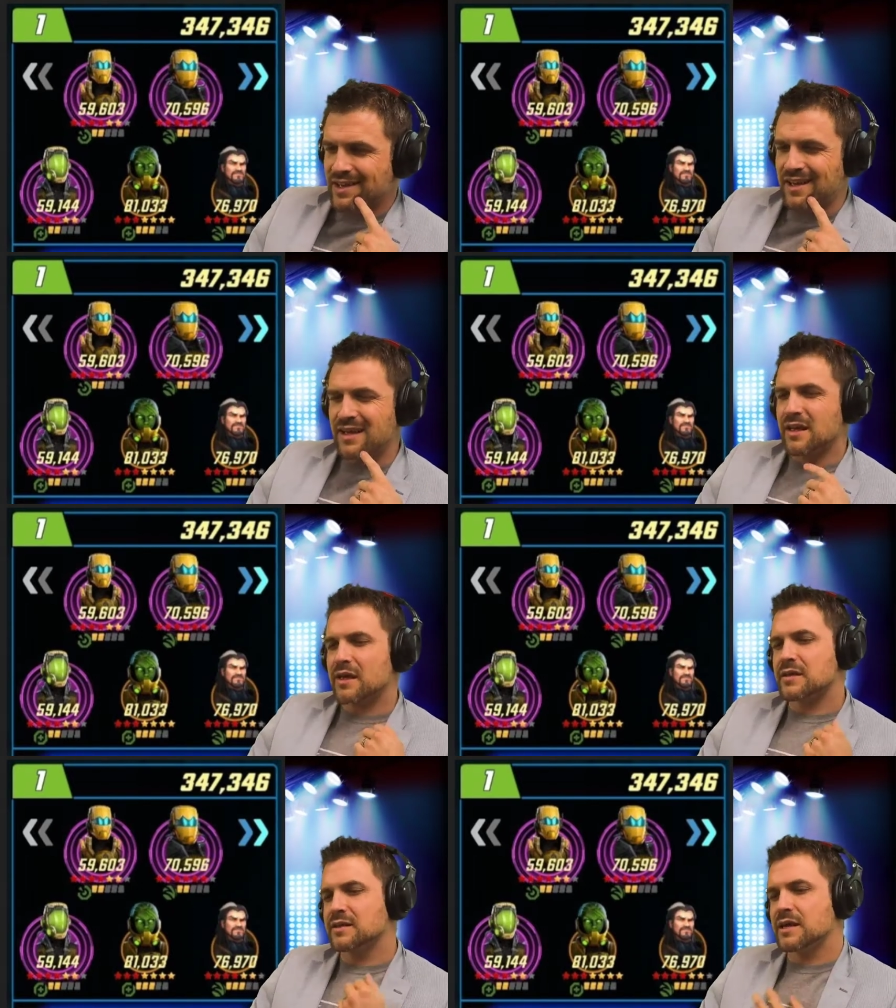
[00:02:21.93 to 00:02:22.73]

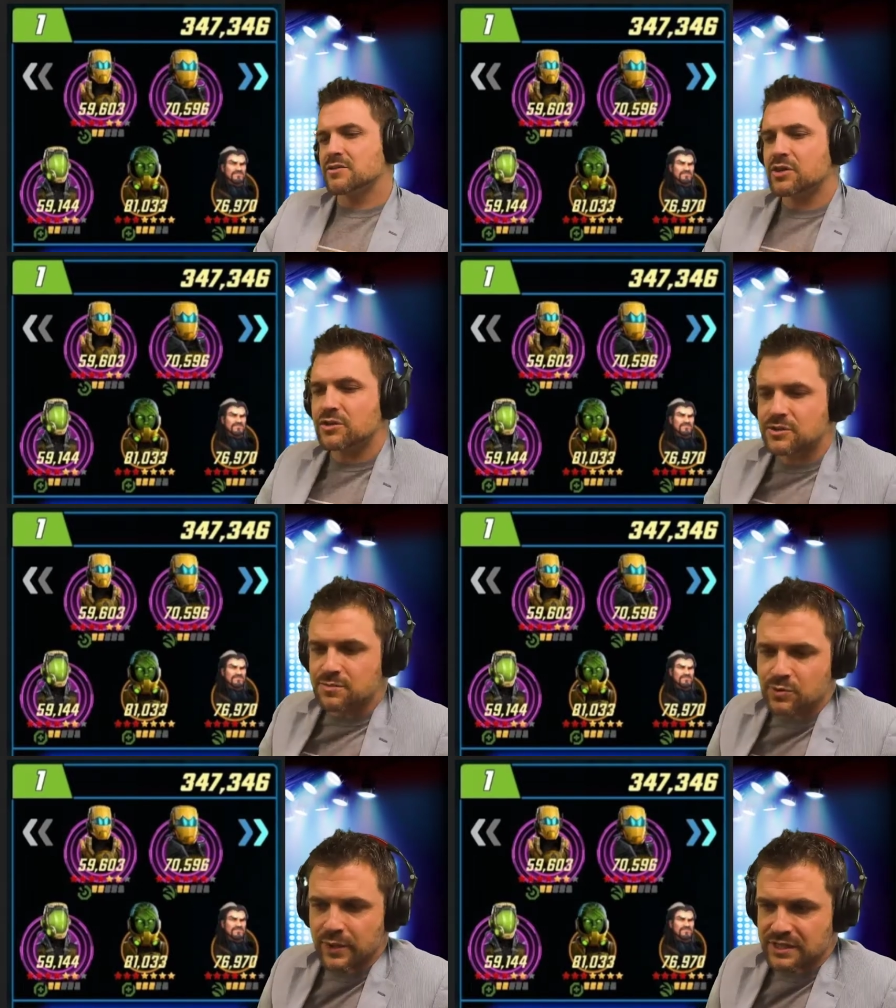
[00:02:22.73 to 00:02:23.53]
Yeah, you could do
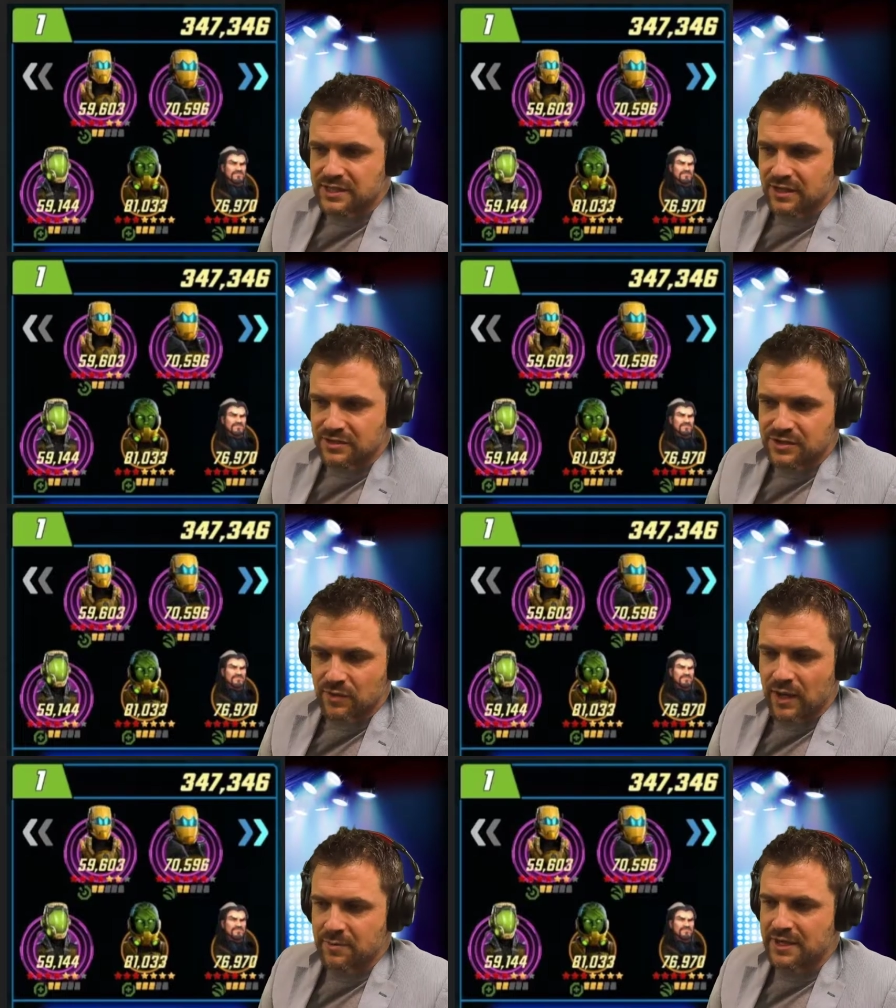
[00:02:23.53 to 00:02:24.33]
some tweaks here.
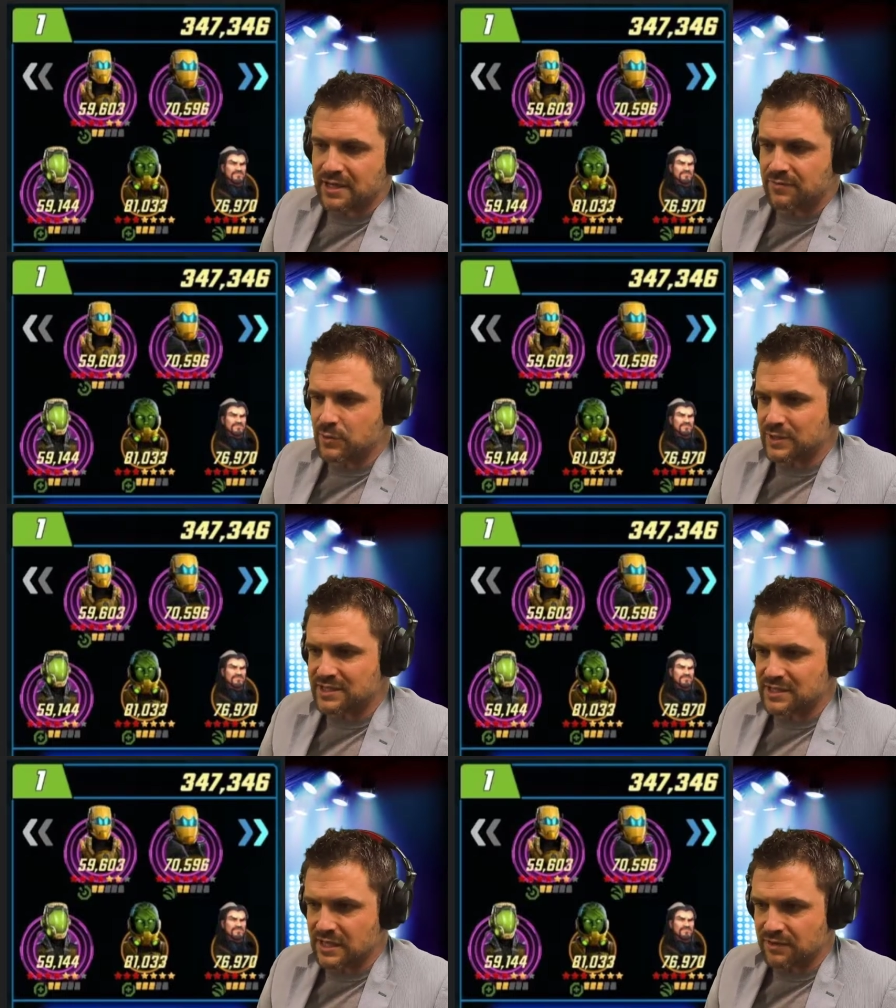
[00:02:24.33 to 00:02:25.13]
So I'm going to give you a
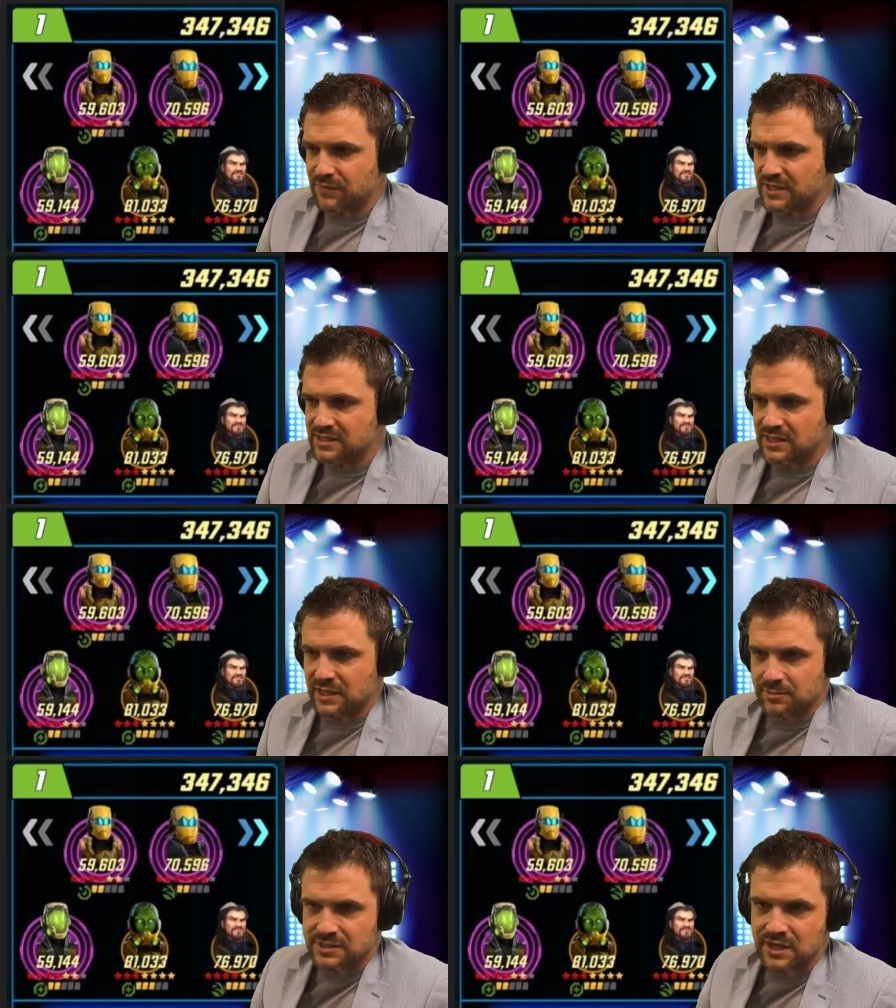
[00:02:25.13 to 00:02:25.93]
C for this
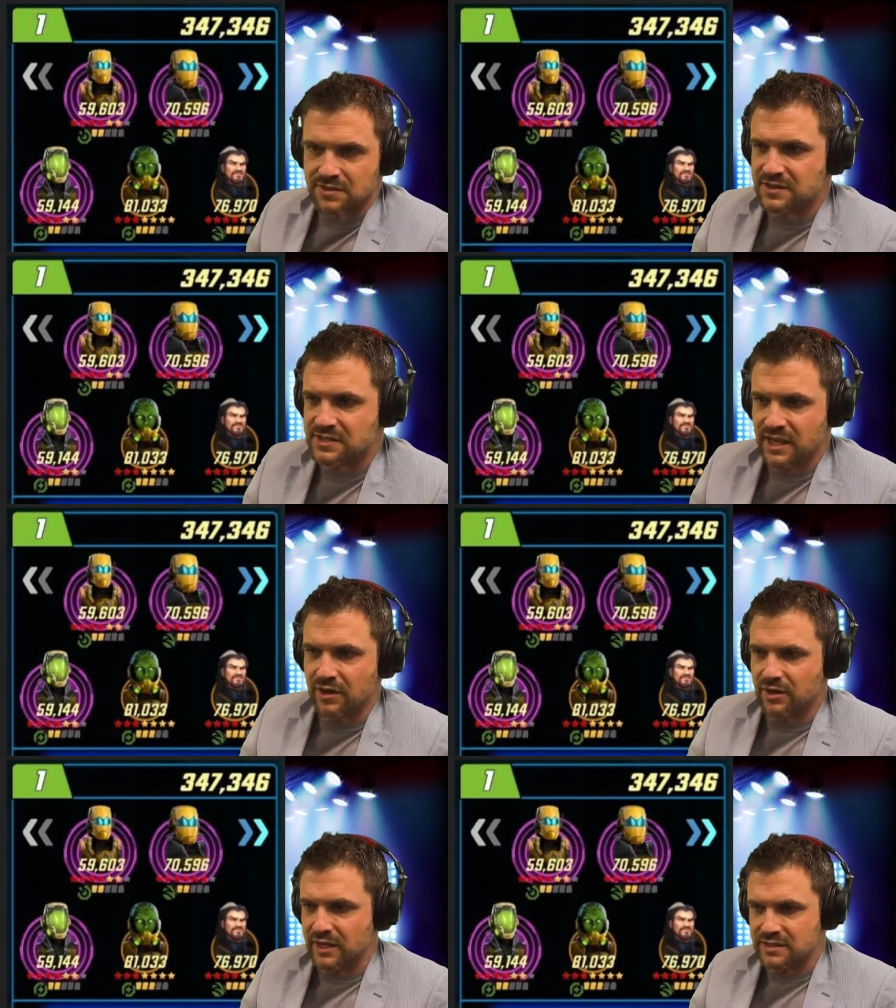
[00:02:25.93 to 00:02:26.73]
team. It's nothing
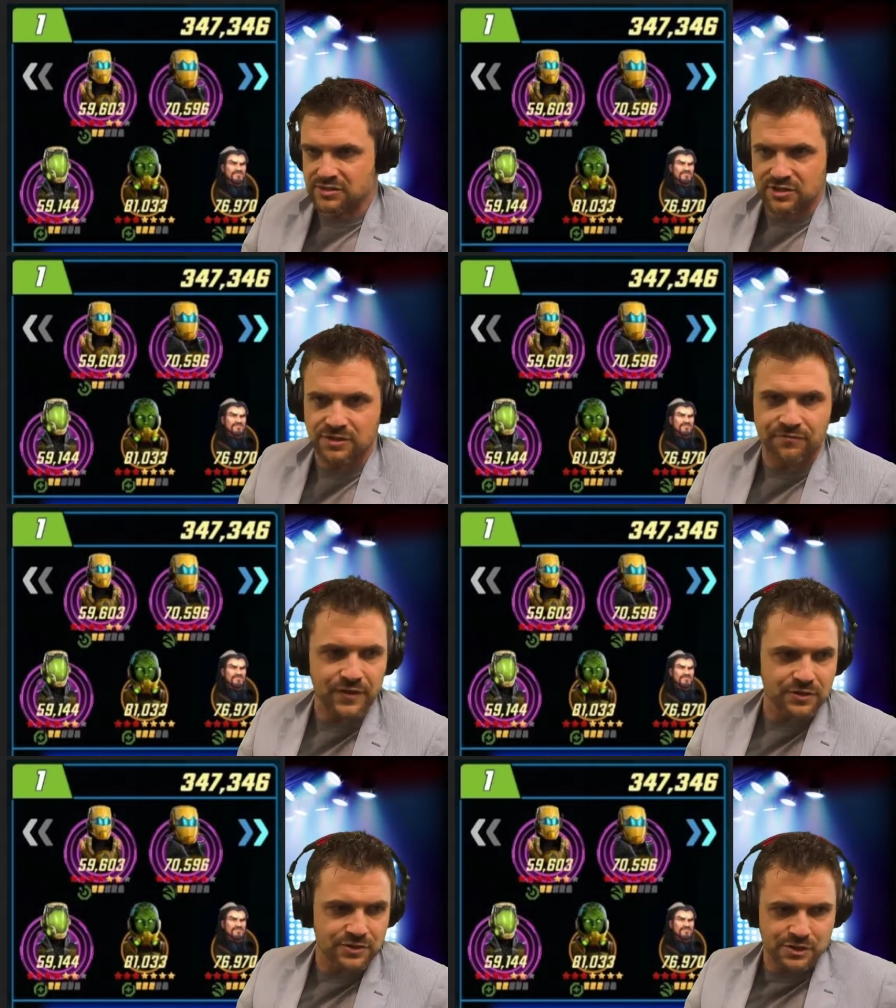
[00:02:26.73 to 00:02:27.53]
scary. It's just a
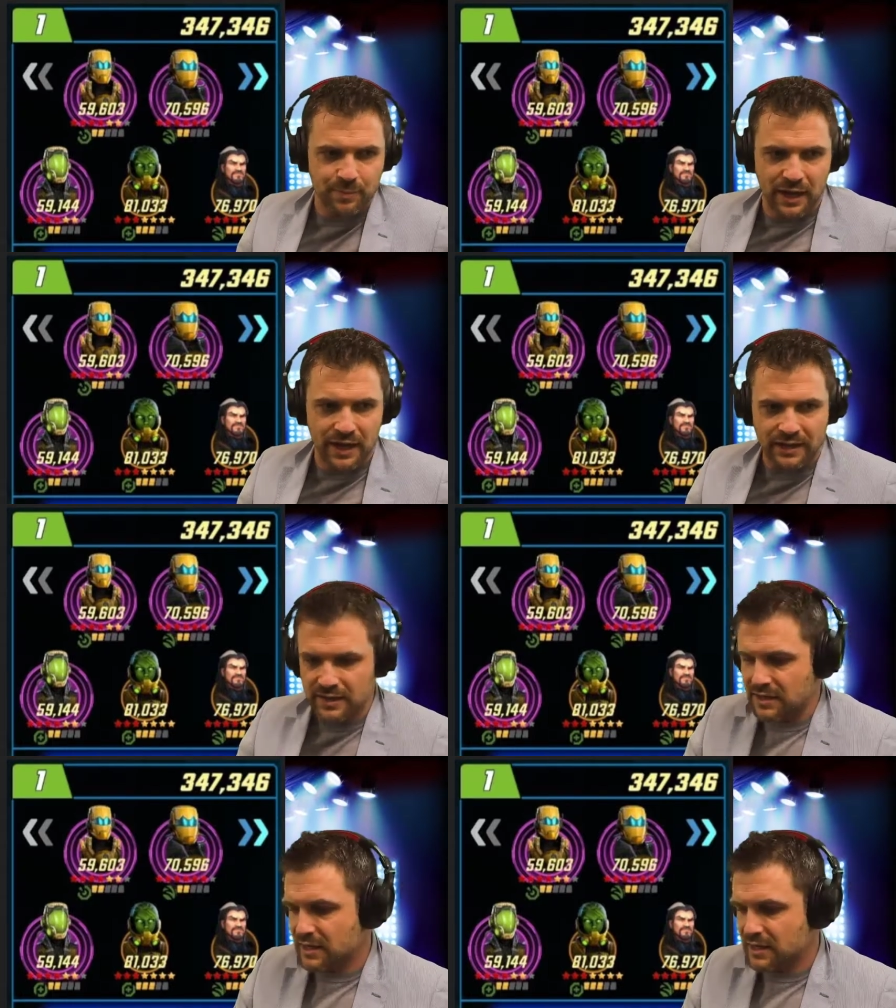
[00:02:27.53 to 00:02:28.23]
filler spot.